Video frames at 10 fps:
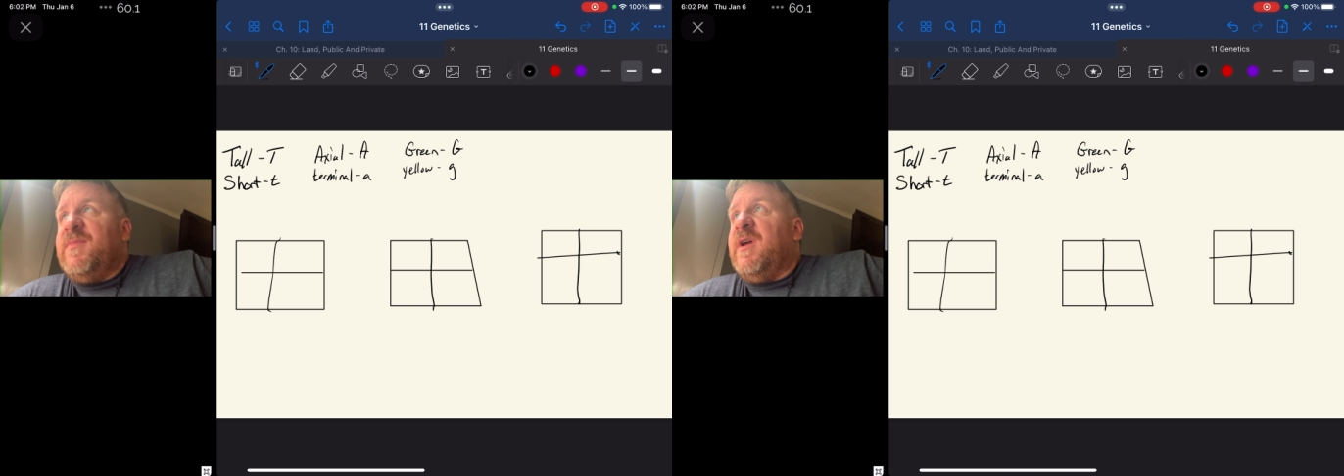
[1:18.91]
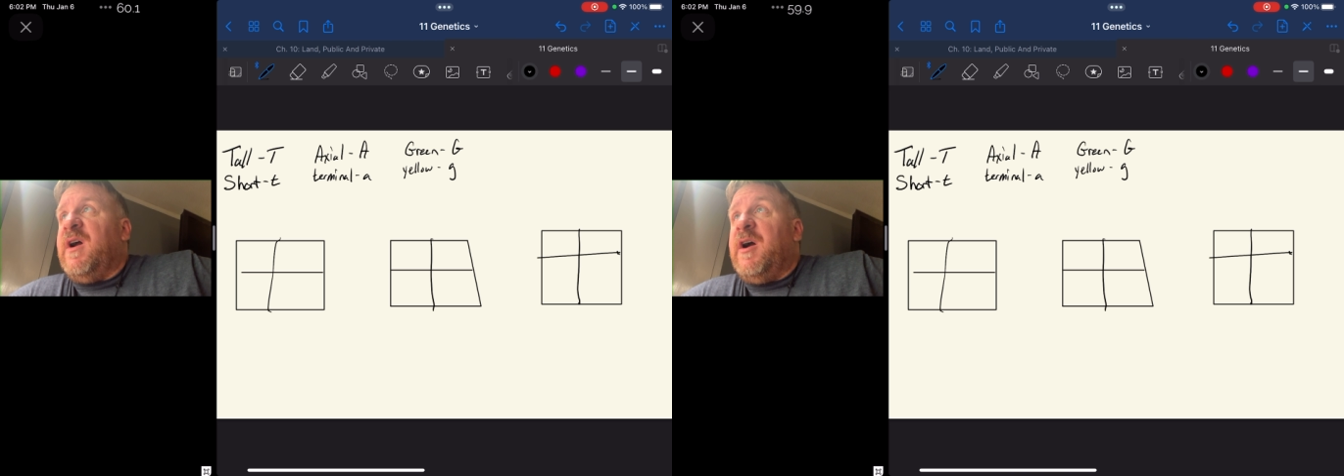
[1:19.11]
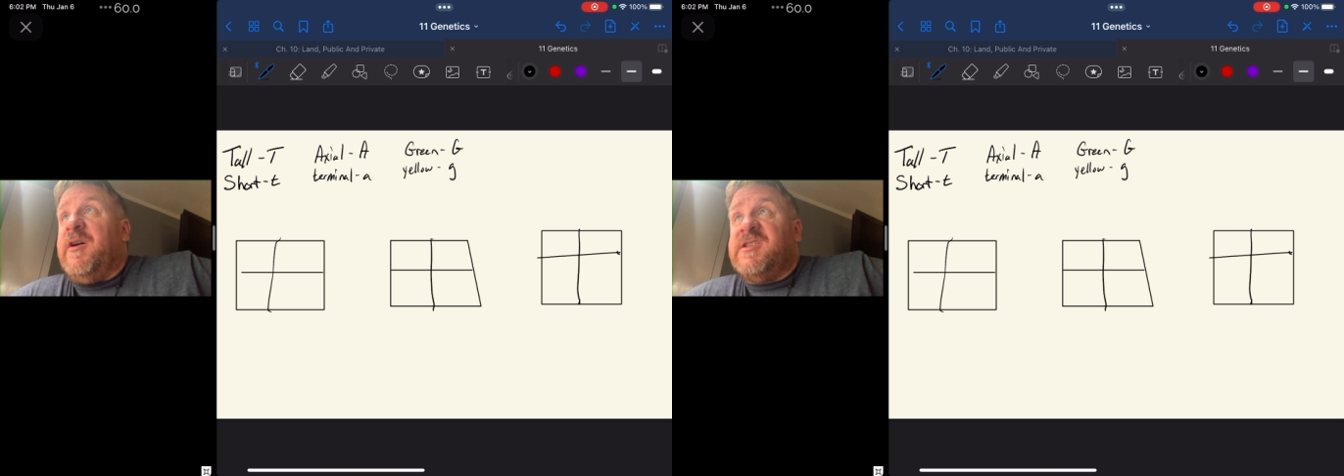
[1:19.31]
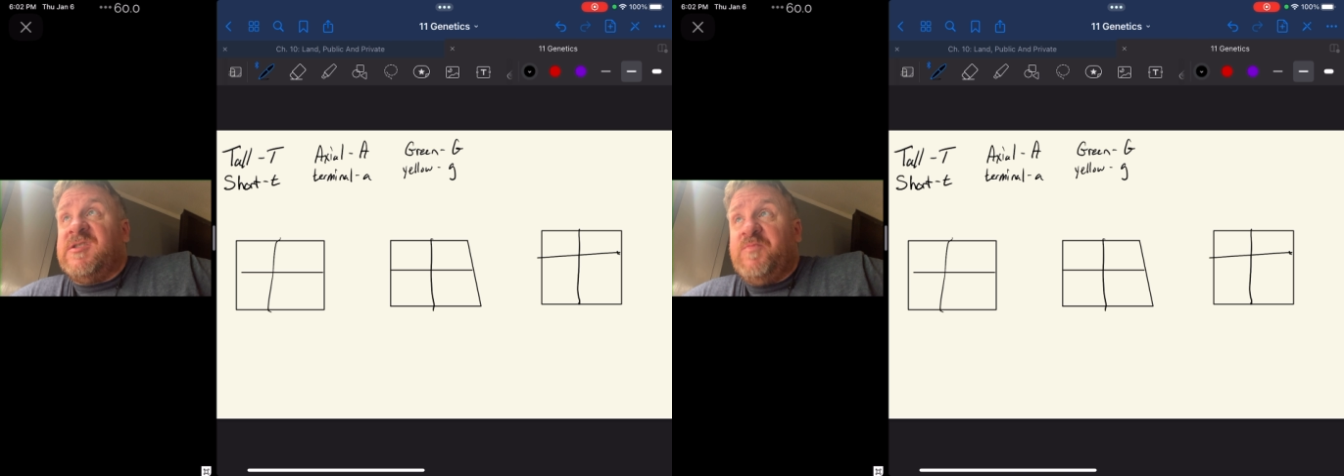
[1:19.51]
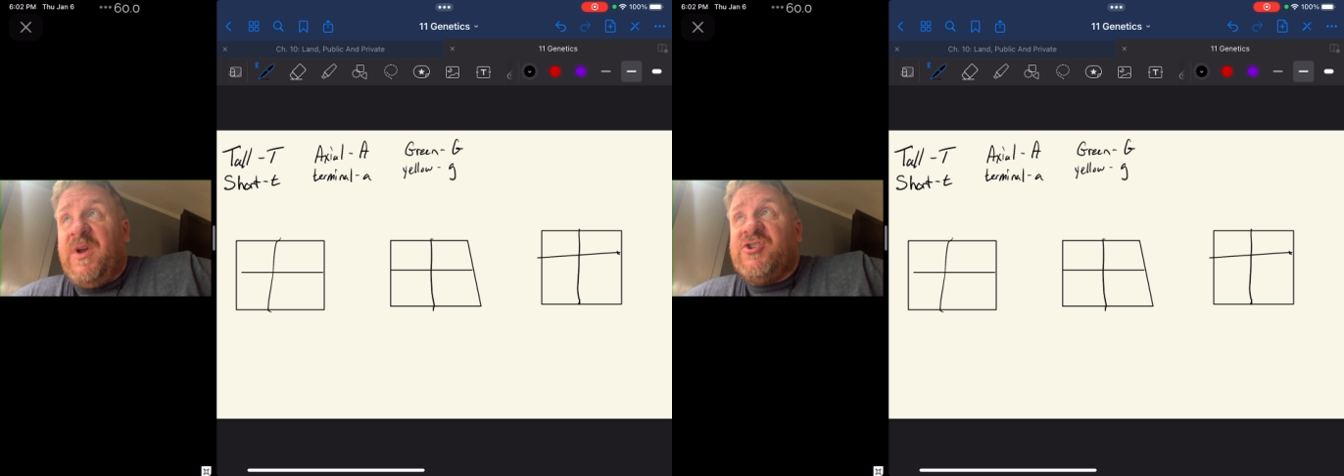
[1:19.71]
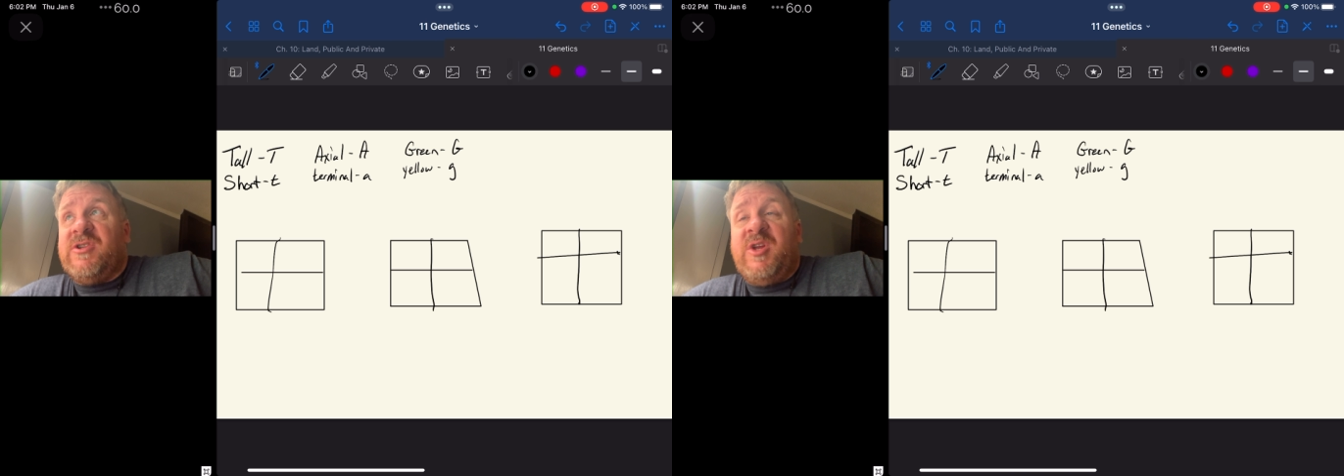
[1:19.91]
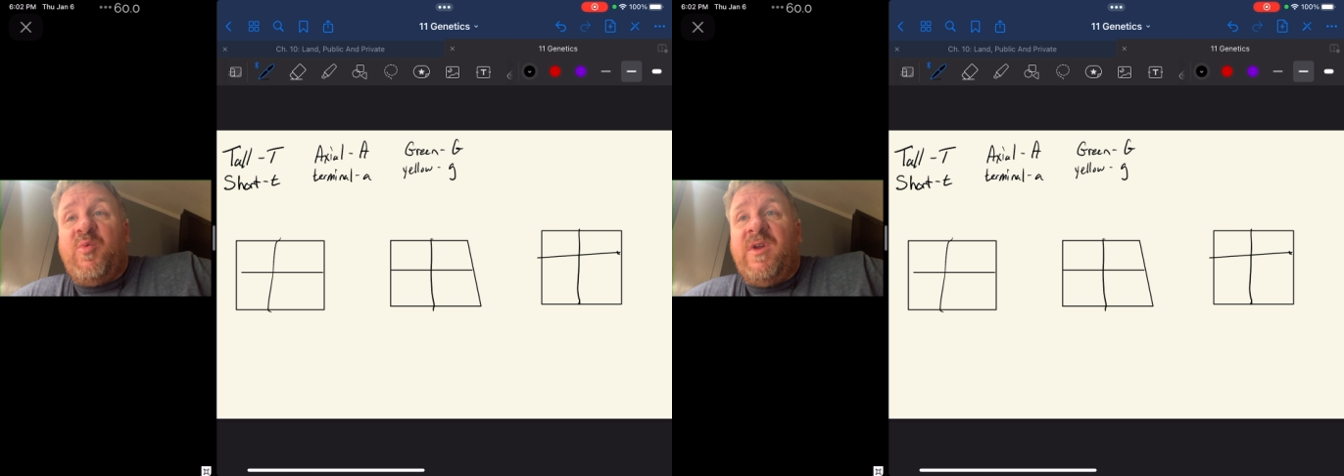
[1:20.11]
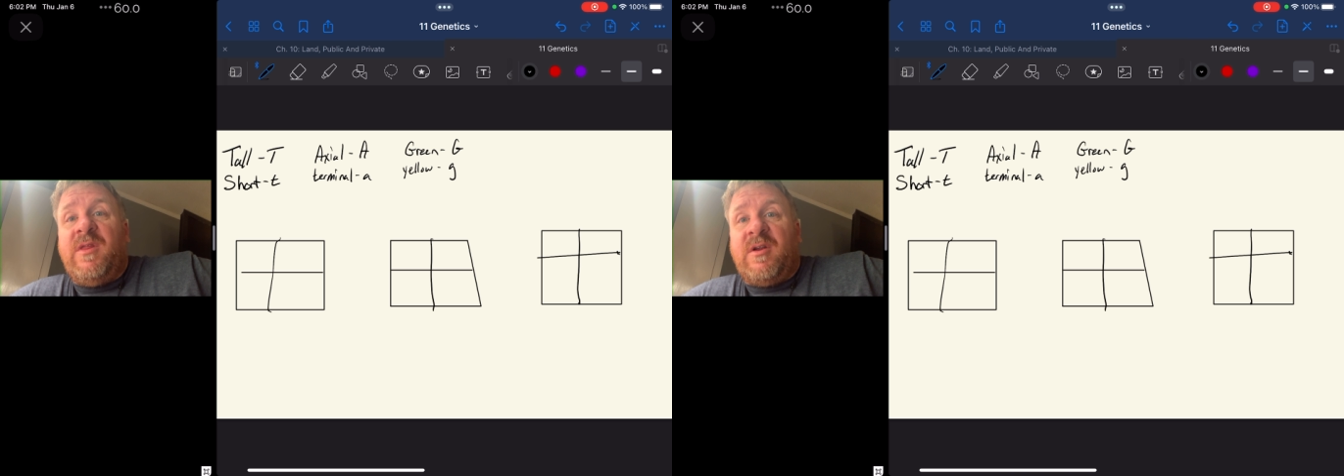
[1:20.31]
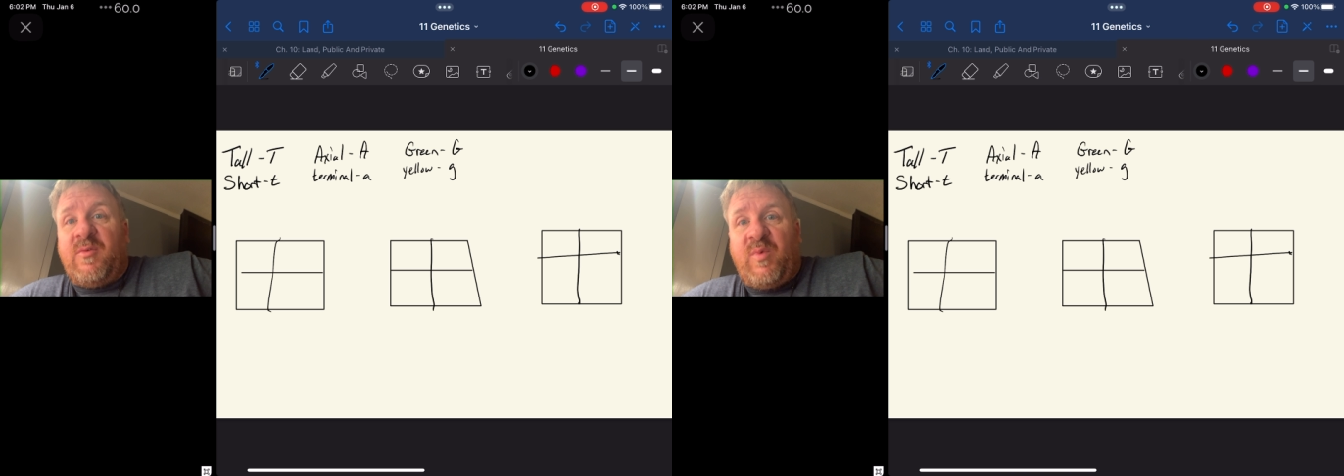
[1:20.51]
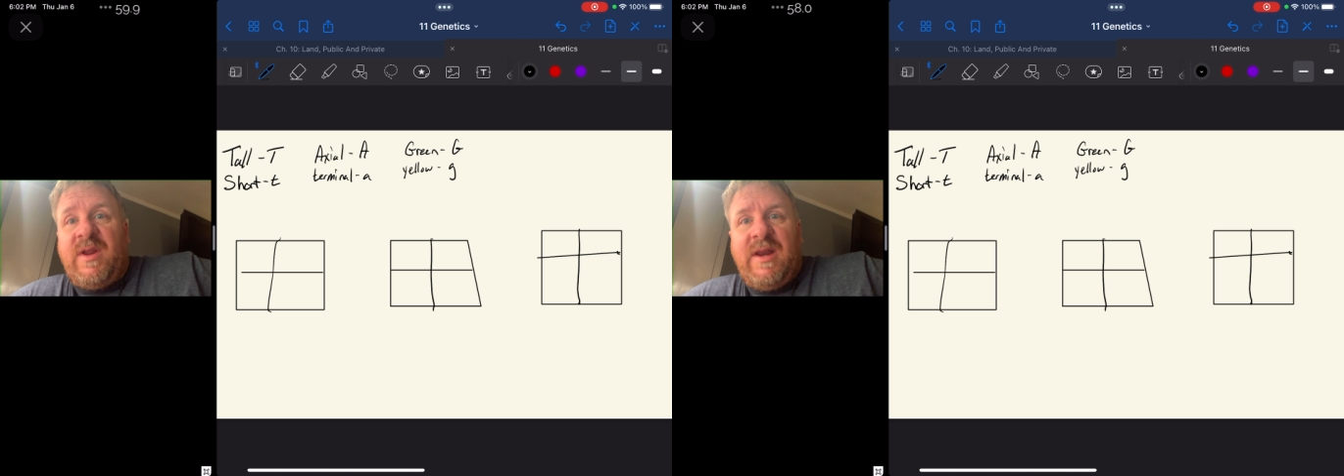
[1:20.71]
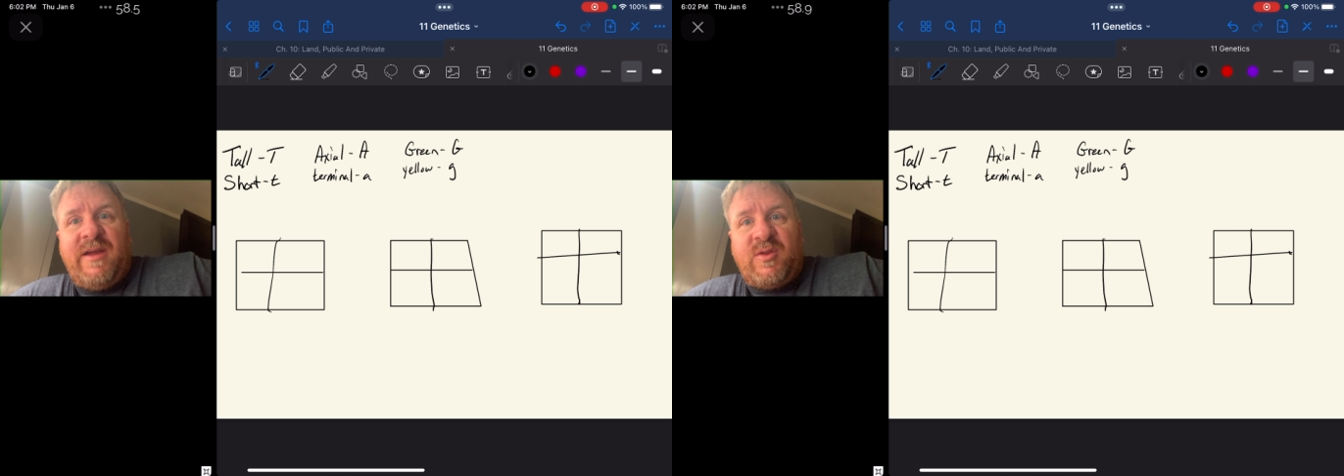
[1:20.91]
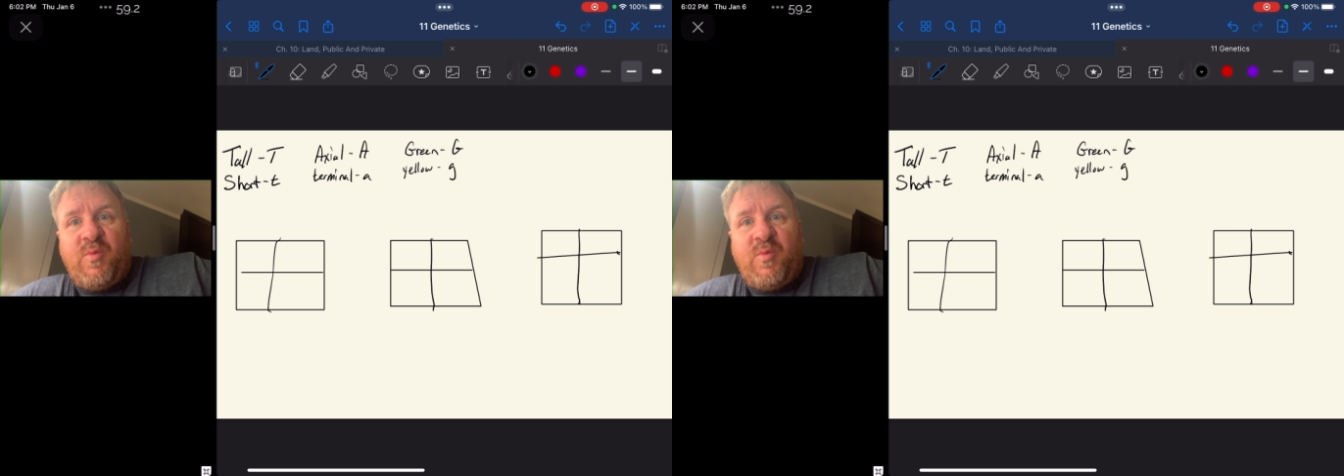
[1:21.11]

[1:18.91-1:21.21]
especially when they're written out the